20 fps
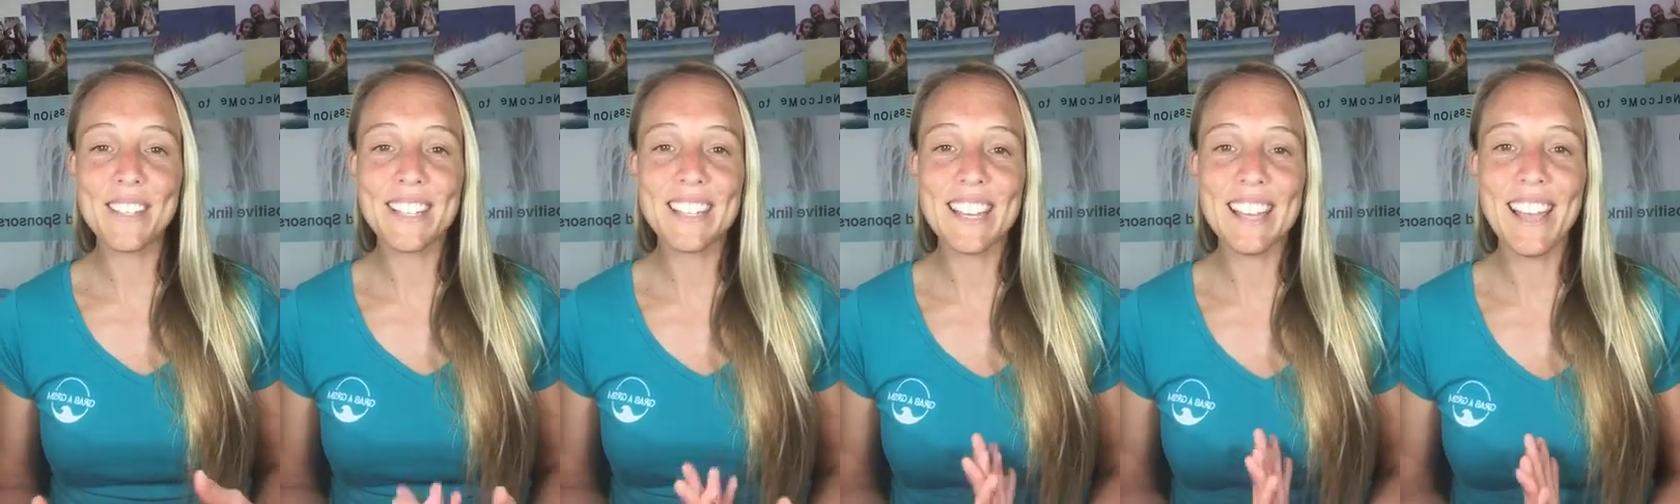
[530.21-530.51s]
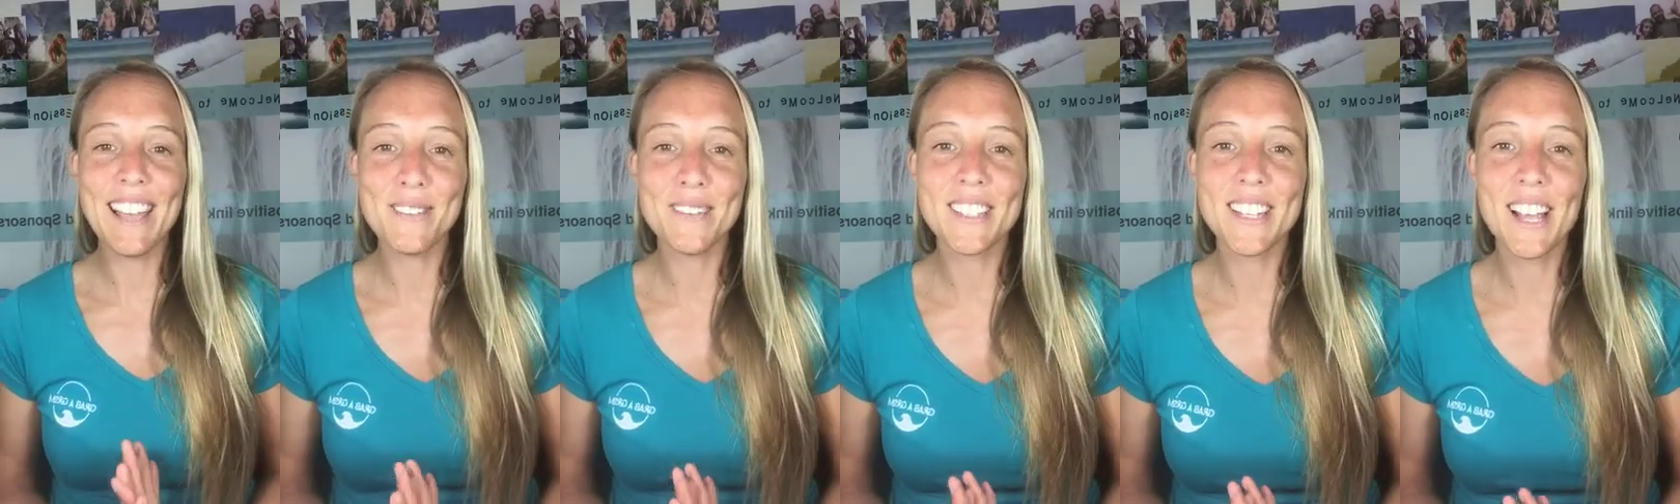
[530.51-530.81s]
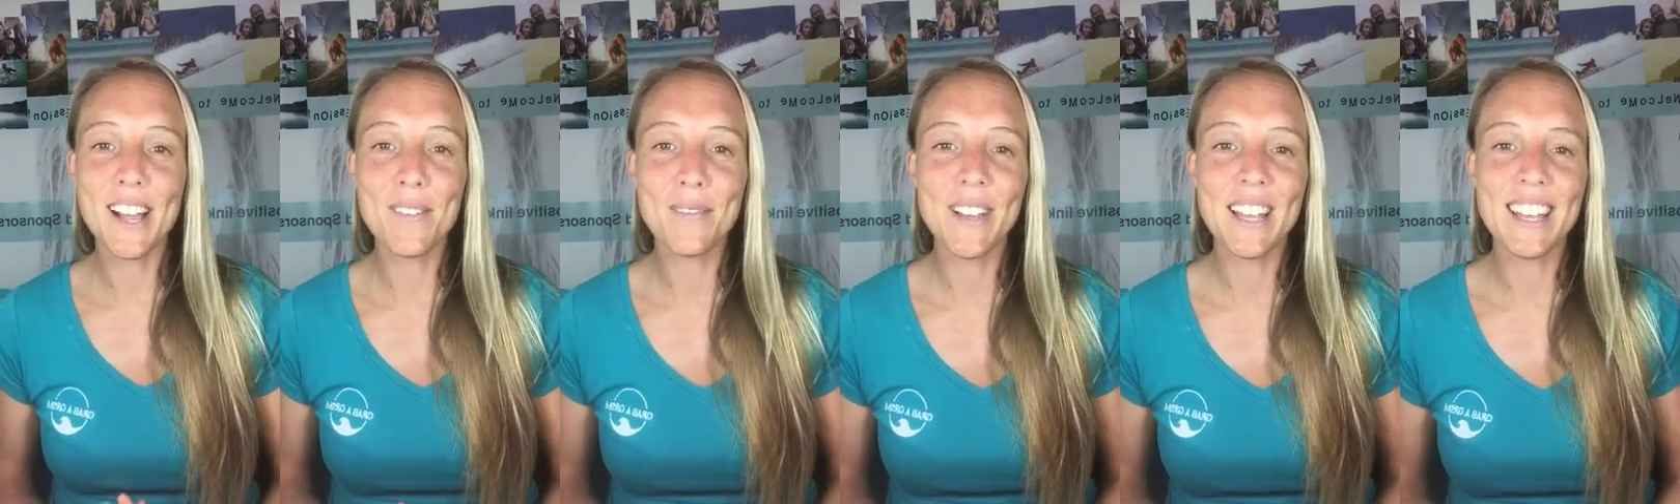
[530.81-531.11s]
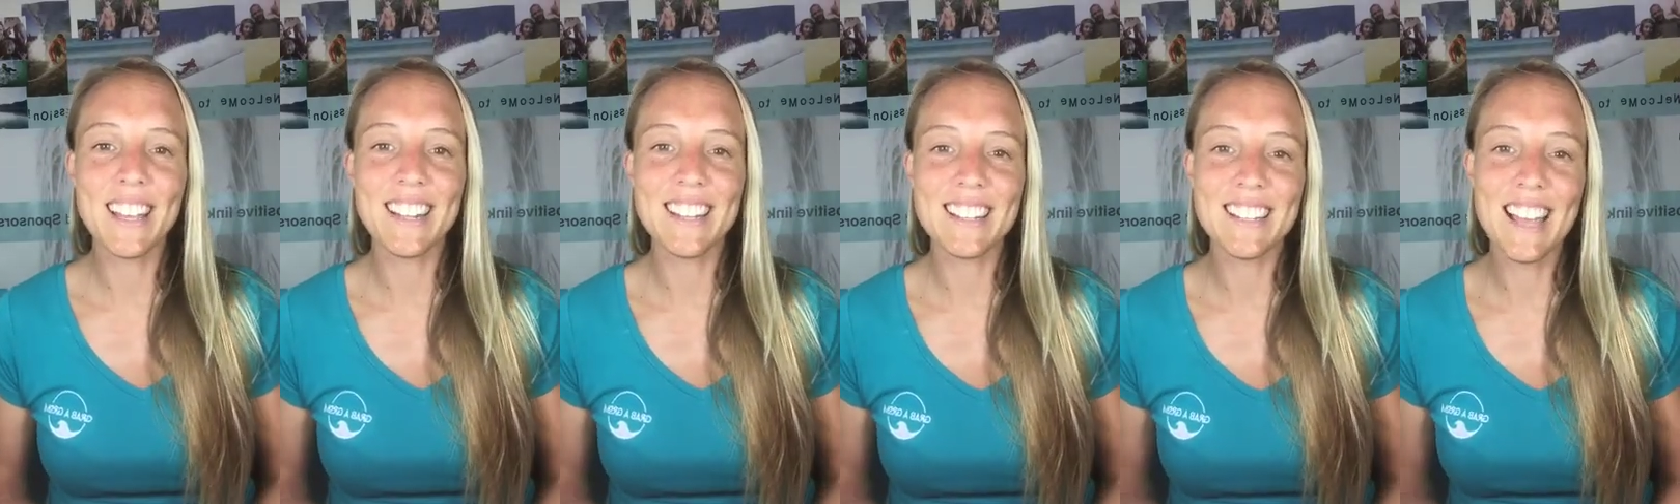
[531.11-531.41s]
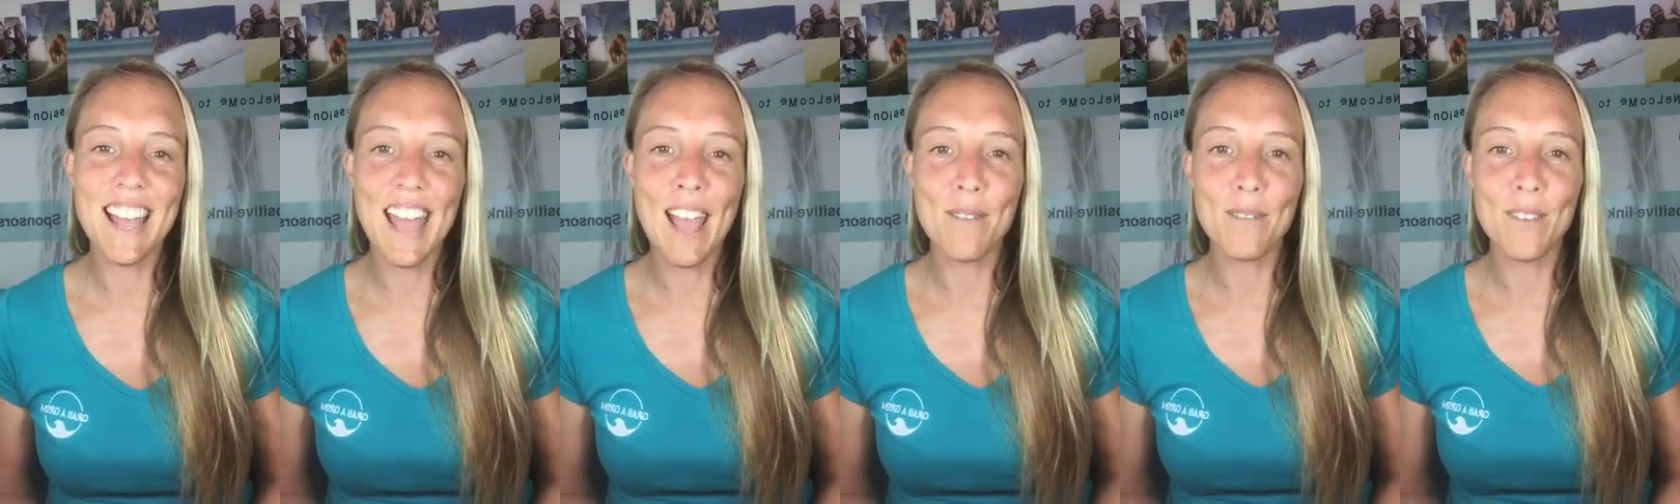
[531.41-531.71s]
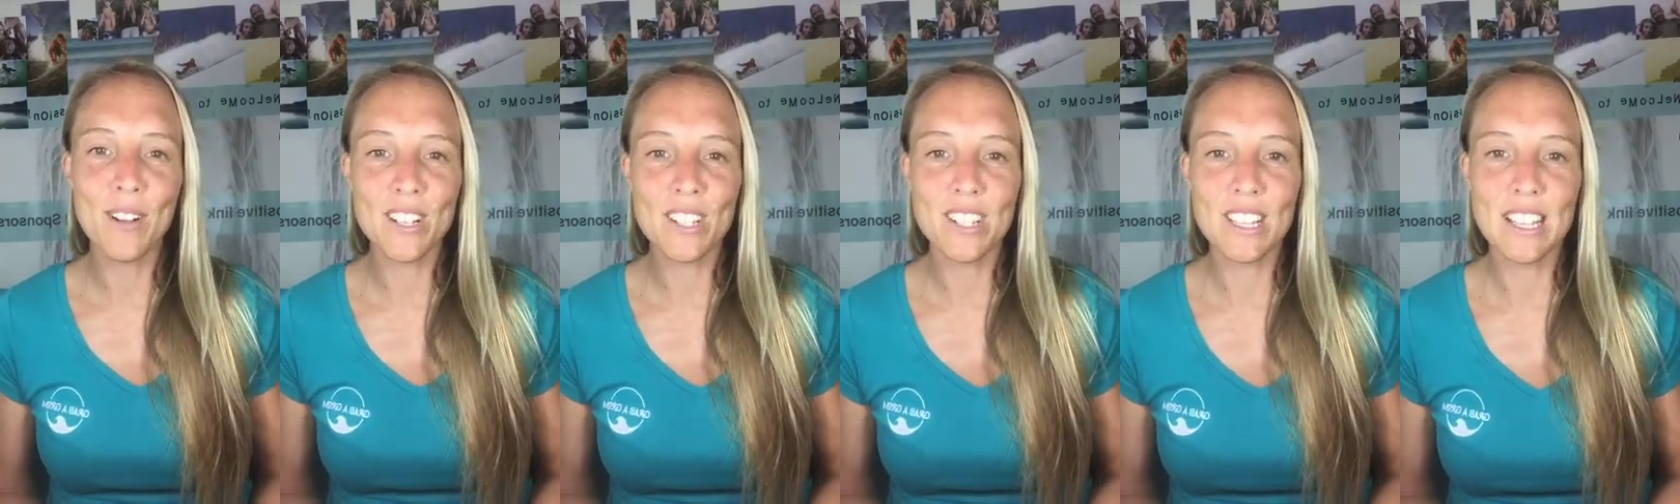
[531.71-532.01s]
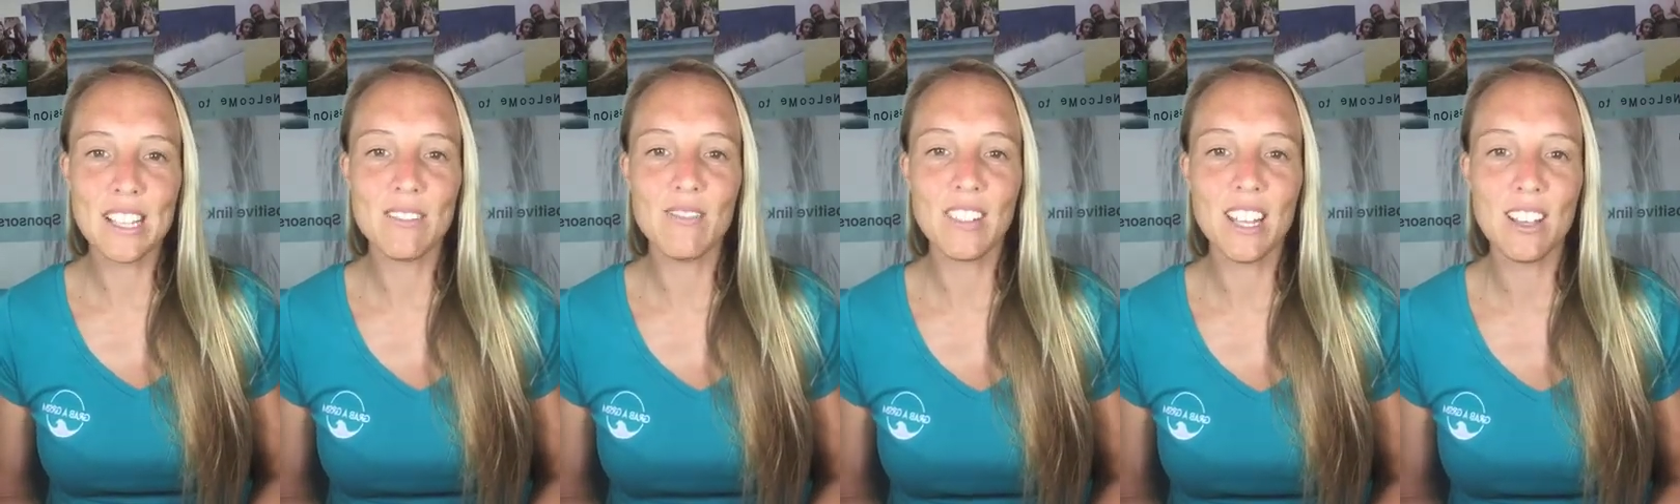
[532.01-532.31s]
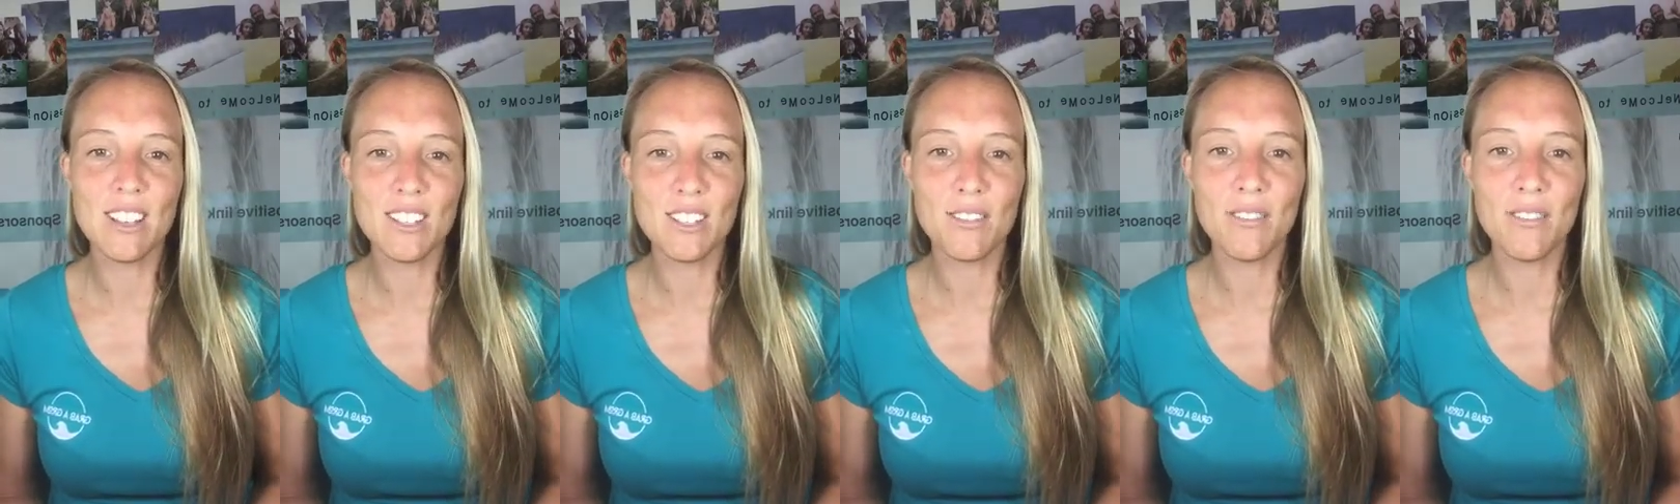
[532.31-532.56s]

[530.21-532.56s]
of DMs come in and say how much these videos